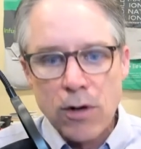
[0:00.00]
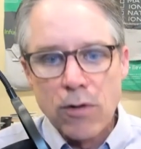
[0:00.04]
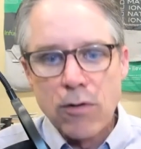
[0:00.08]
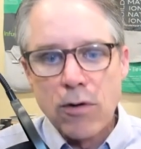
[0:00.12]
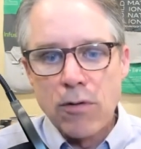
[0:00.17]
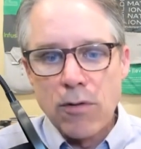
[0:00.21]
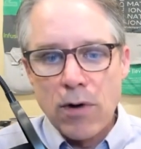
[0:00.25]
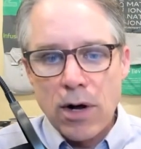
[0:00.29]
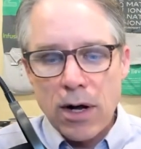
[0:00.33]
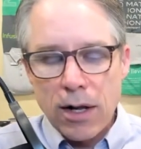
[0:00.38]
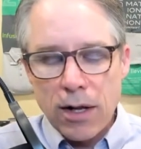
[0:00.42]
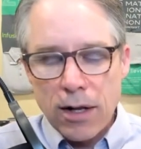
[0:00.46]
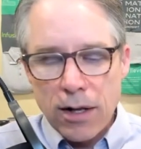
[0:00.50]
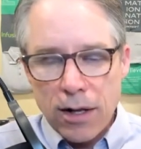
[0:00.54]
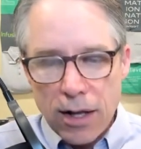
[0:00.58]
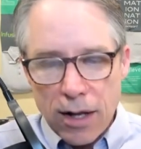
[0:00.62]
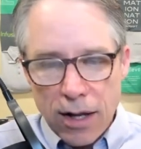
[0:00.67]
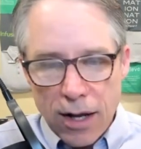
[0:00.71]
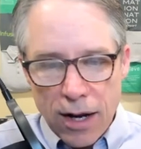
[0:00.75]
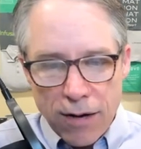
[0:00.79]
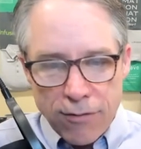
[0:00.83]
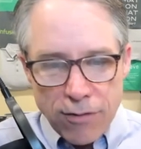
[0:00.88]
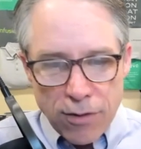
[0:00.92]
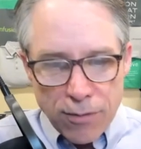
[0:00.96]
We want
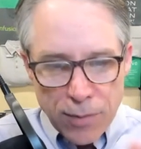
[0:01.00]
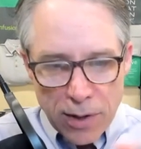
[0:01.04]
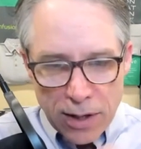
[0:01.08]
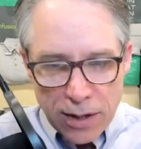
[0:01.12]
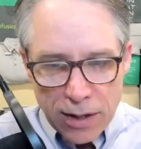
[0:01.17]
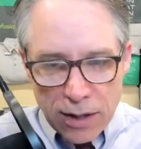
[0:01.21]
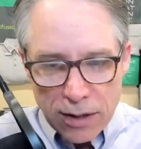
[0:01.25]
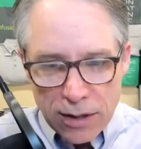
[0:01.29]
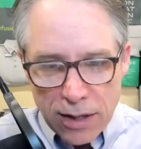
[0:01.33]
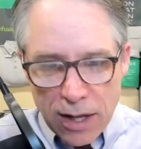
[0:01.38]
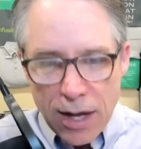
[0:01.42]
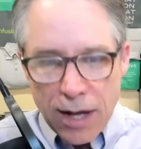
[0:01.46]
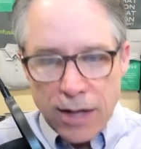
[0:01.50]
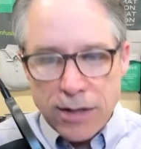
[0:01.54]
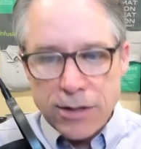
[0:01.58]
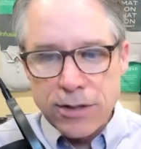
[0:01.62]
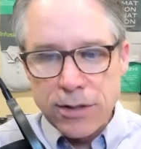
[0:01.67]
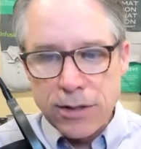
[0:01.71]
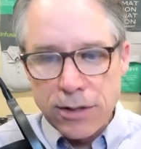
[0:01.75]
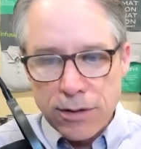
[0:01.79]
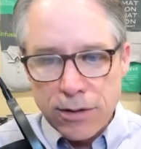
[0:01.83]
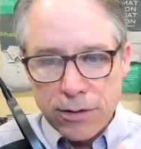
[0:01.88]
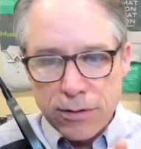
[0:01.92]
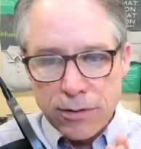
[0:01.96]
everybody aligned
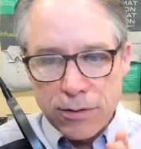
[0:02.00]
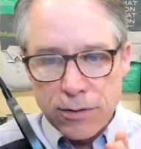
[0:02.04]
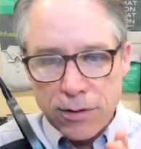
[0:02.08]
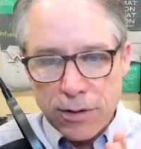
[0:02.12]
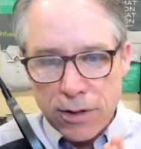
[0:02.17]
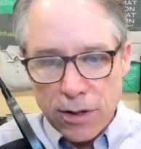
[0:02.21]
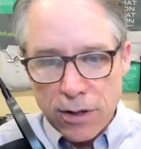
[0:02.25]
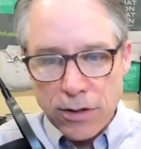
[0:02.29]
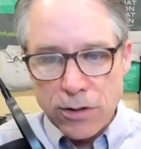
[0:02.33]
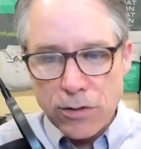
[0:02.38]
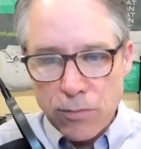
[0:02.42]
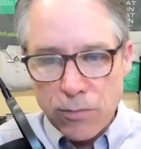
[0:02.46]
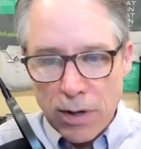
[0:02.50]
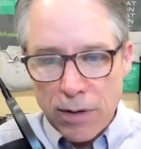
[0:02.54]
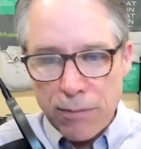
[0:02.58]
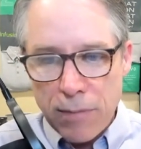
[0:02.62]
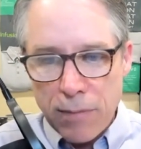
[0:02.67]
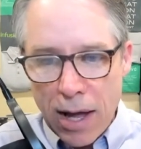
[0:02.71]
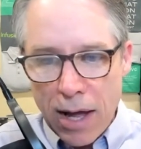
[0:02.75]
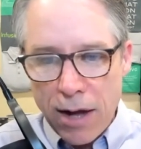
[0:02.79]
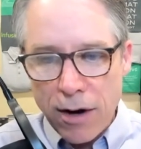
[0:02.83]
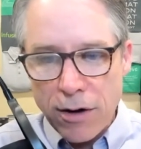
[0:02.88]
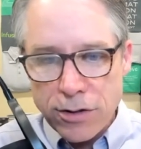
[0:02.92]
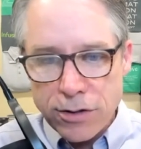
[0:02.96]
to here's what
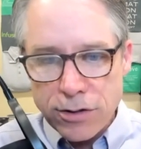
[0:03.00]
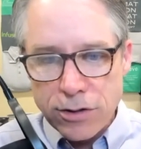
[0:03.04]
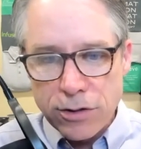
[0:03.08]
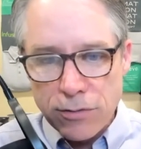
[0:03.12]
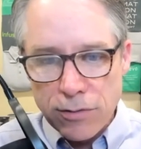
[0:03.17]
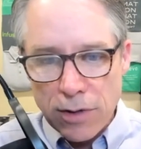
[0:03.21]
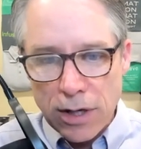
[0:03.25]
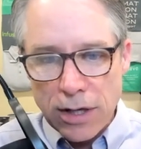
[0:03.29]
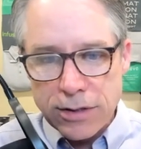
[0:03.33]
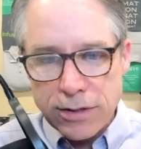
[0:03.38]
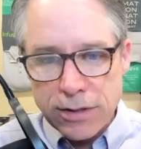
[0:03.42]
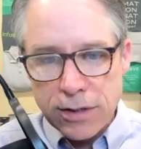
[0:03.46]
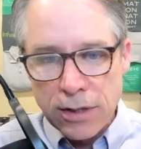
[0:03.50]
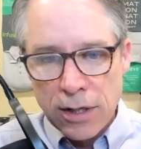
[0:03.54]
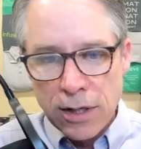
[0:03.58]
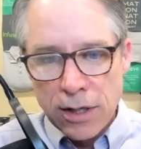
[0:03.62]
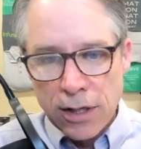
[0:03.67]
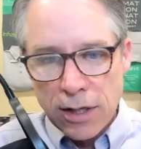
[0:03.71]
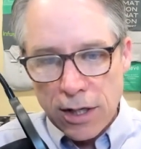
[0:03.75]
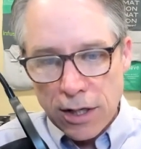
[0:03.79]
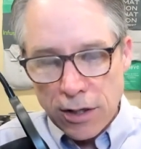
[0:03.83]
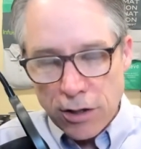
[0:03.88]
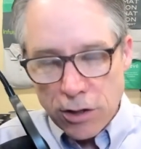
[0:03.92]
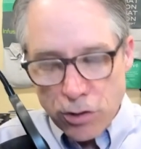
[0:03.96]
matters to us
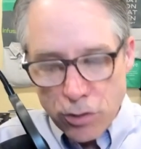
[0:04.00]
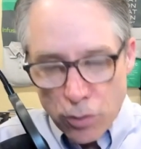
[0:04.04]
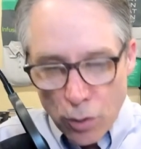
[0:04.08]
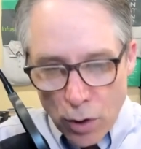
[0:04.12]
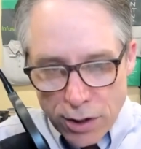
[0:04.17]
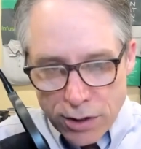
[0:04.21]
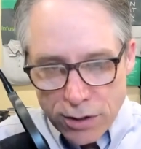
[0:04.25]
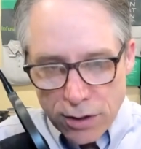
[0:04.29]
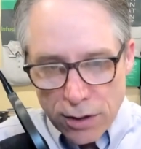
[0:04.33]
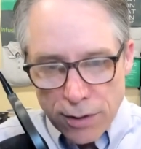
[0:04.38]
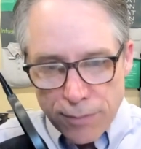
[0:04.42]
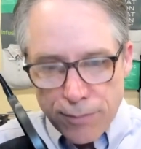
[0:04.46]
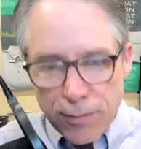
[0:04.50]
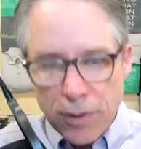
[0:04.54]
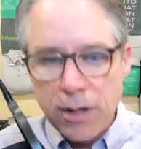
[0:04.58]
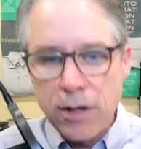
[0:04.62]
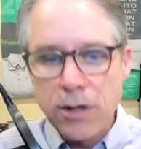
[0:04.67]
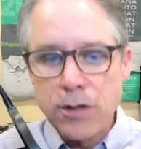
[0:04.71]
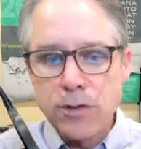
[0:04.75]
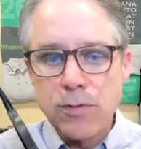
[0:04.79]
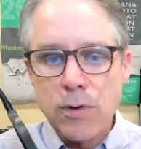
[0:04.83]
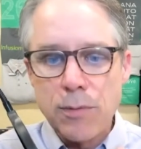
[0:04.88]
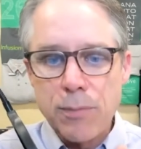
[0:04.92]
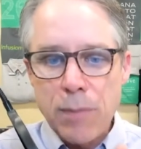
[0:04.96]
in the short term, and
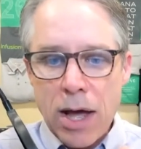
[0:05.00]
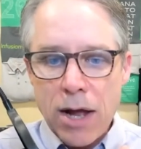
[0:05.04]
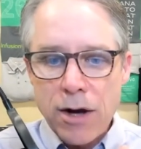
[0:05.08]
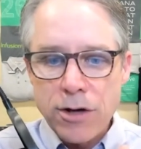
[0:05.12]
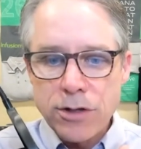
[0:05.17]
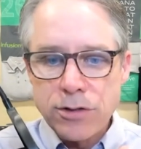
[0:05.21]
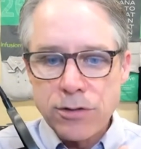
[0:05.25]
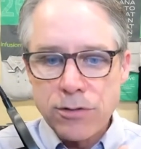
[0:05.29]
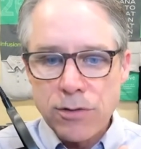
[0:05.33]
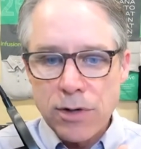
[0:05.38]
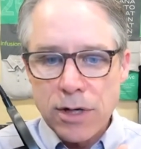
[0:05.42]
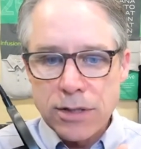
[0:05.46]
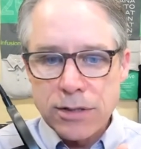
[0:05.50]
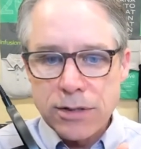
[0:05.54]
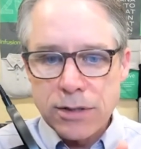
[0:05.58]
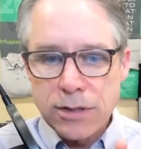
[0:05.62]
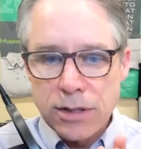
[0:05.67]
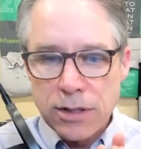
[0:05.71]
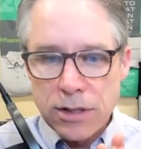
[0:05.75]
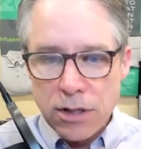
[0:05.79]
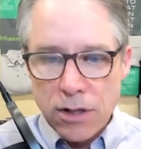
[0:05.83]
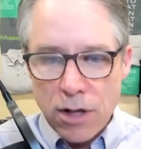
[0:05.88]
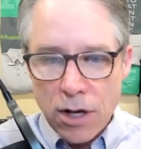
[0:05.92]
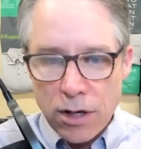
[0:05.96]
here's what matters to us
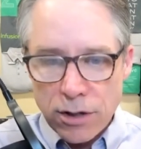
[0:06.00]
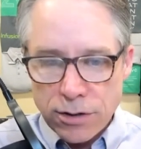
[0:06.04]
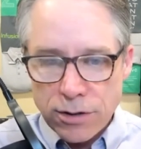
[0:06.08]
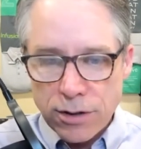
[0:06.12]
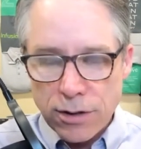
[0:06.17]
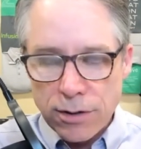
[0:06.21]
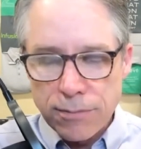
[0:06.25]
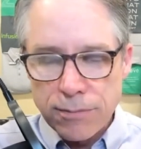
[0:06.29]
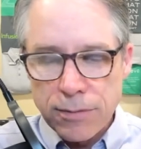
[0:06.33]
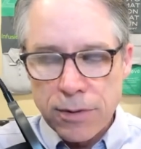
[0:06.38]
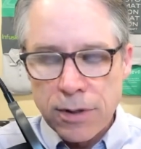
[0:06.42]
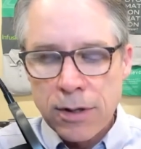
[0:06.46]
in the long term.